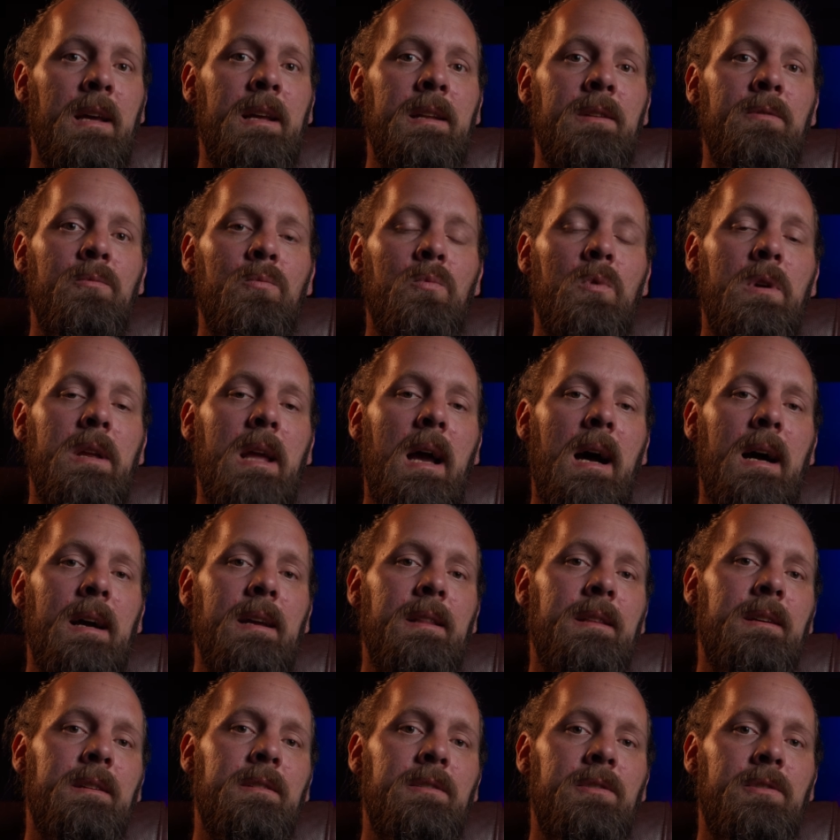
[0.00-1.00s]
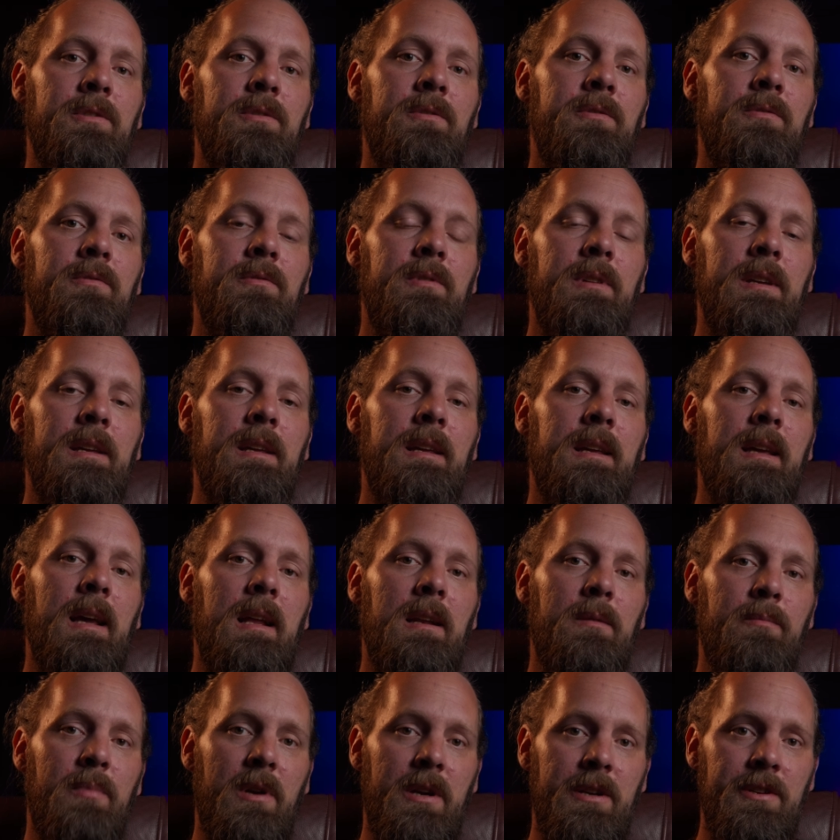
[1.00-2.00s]
Then we either do the
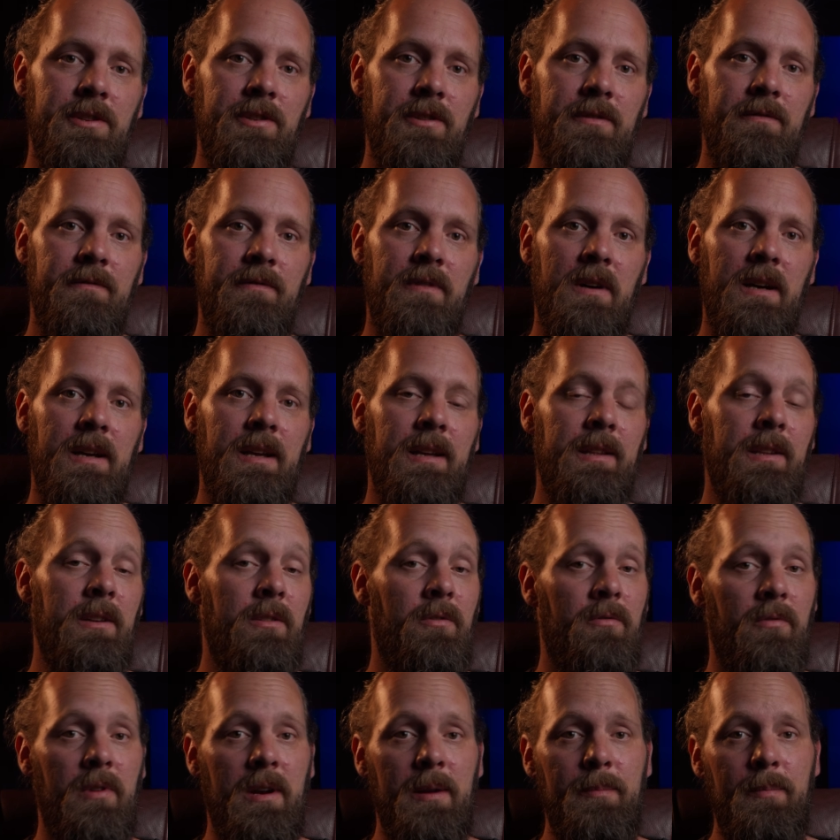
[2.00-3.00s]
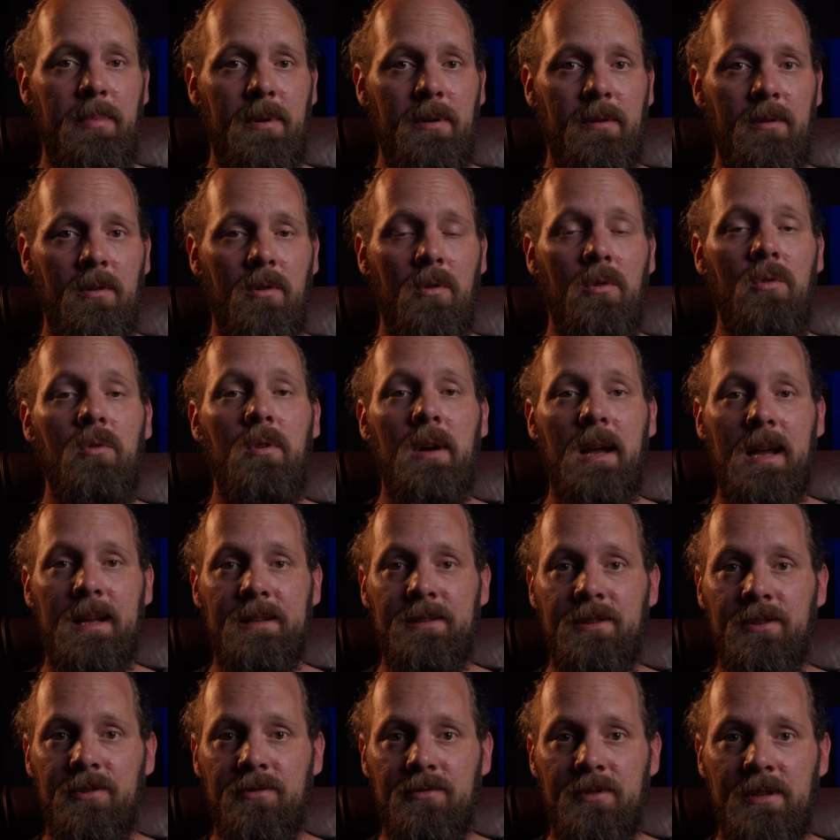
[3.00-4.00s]
calibration via the grip or
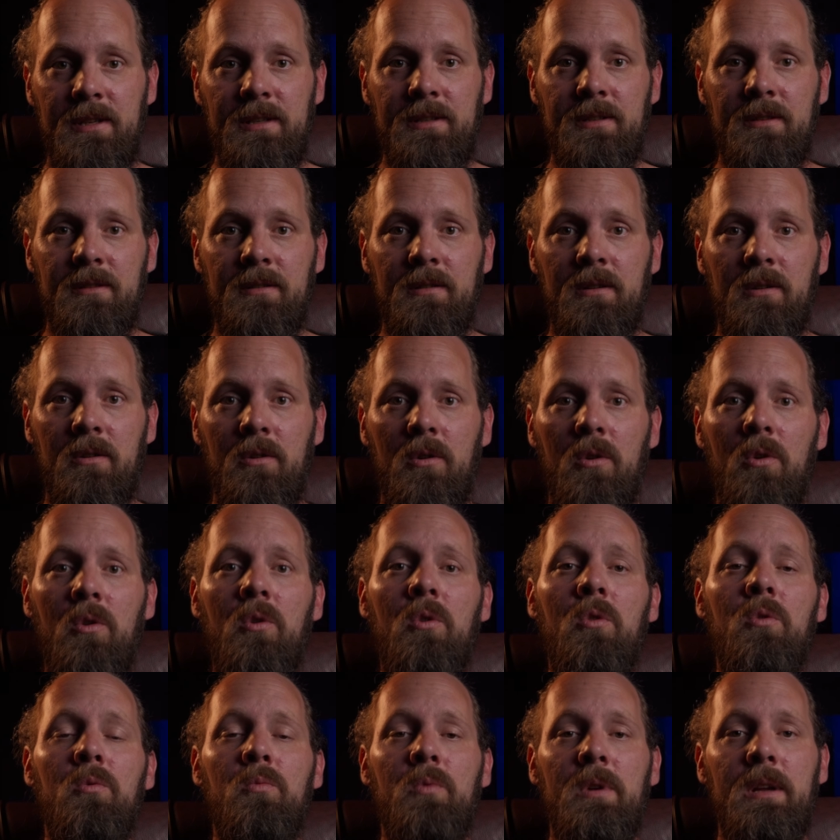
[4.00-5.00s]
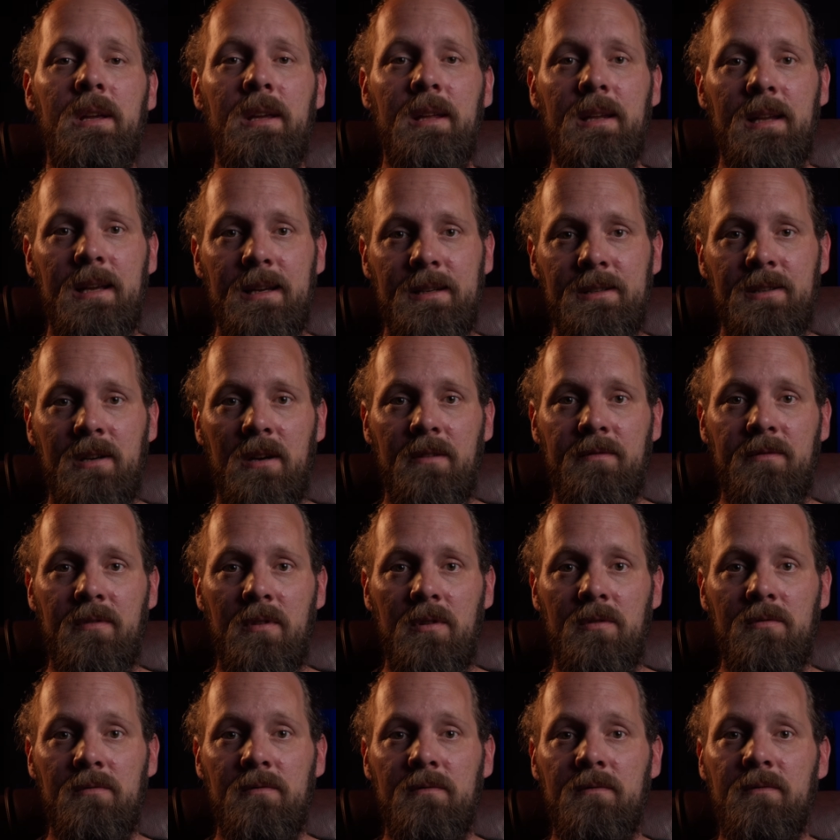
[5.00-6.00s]
hand unit, or we connect our
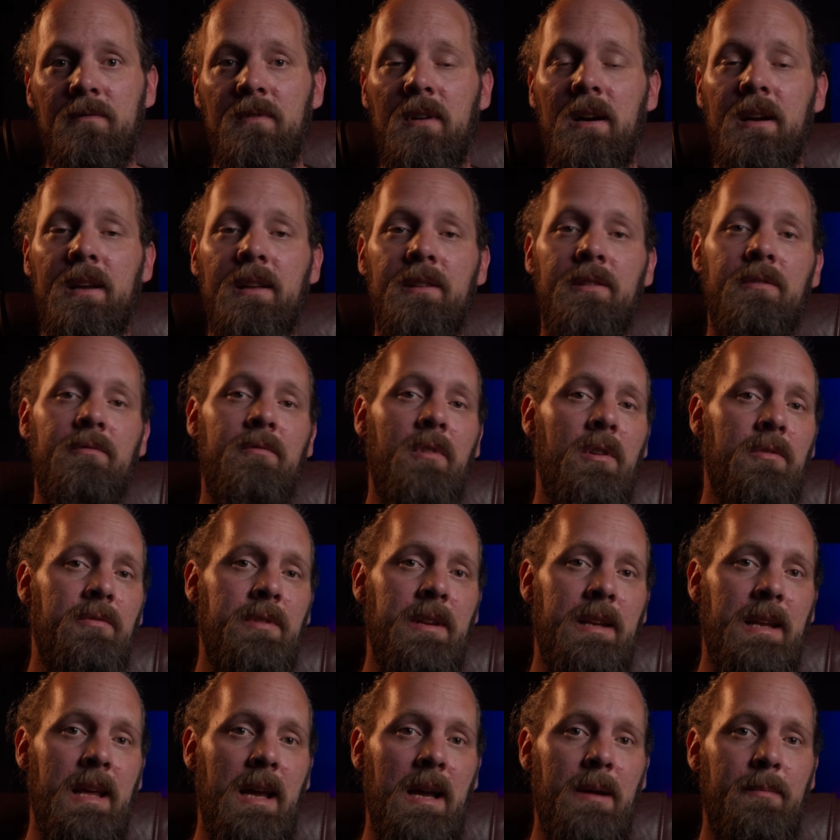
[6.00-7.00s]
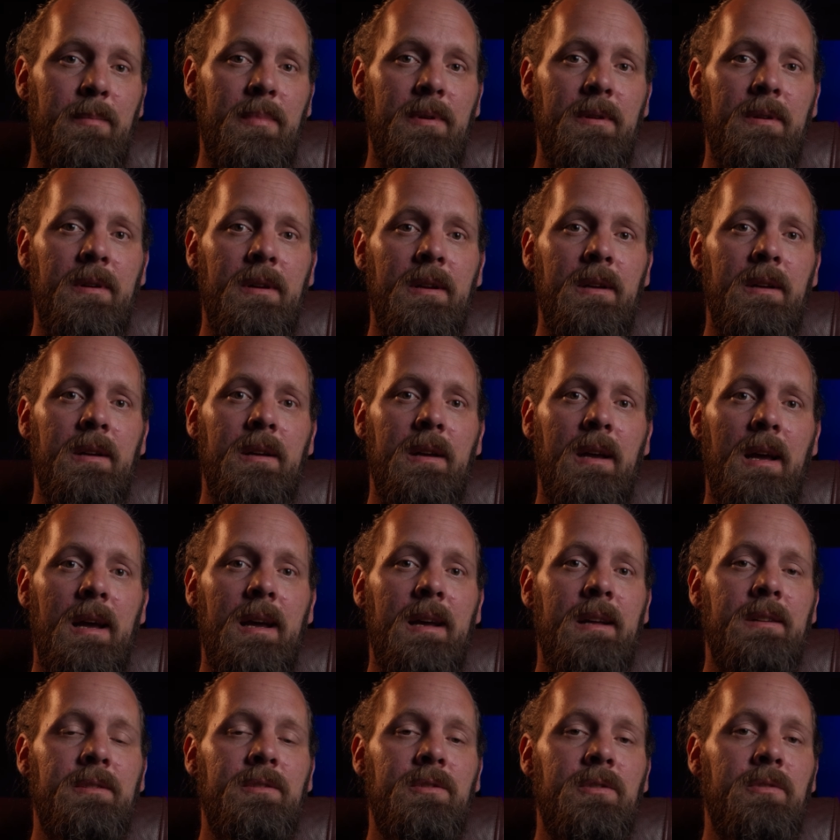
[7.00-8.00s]
phone via the Ronin app
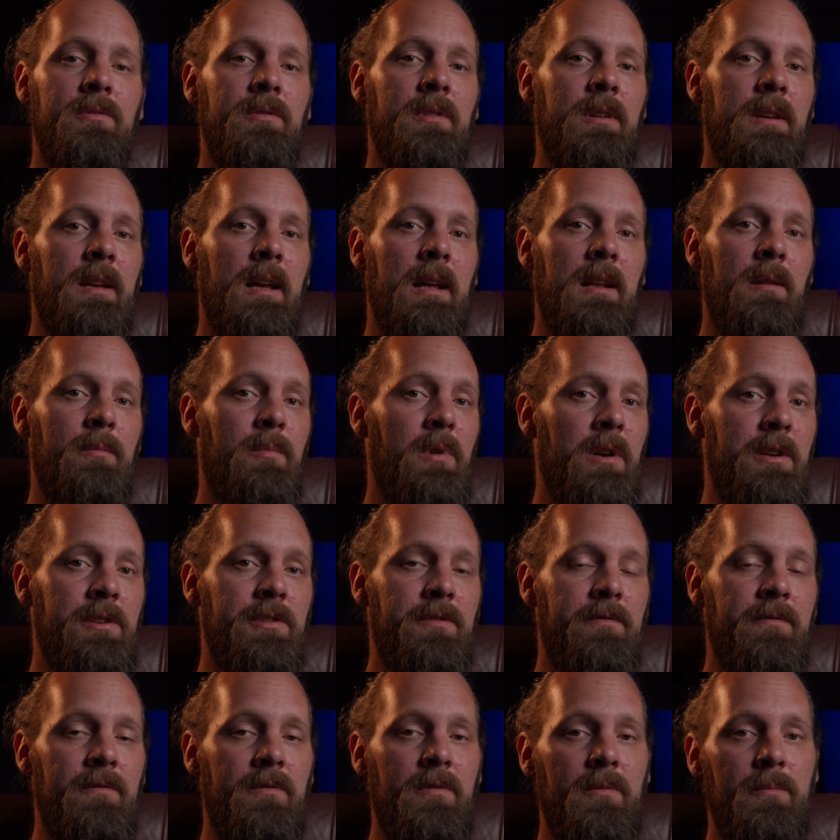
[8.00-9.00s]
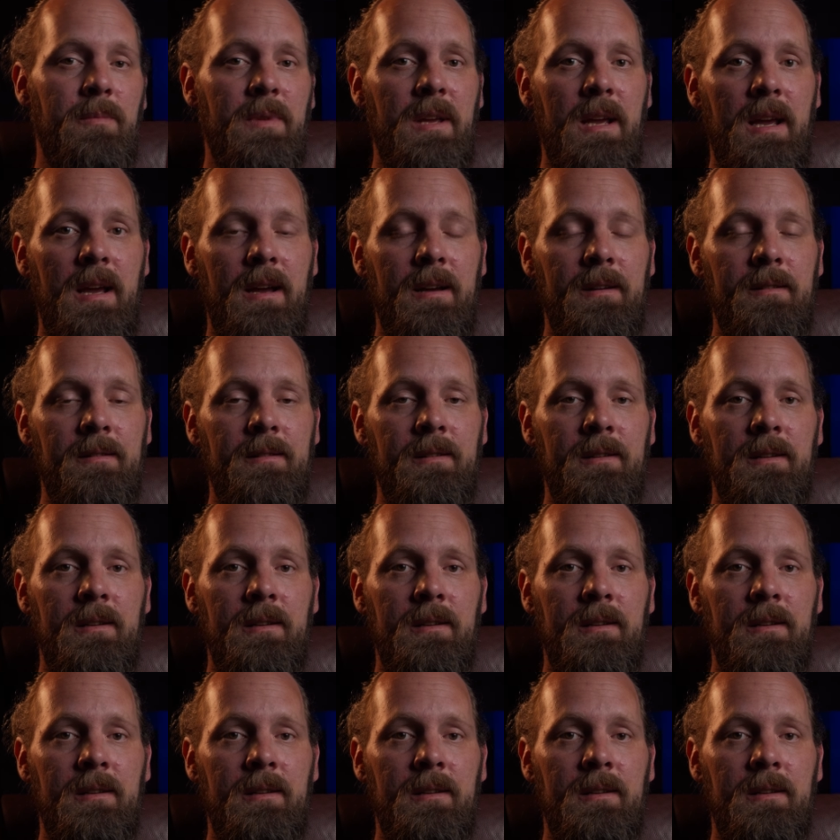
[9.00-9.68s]
and do the calibration from there.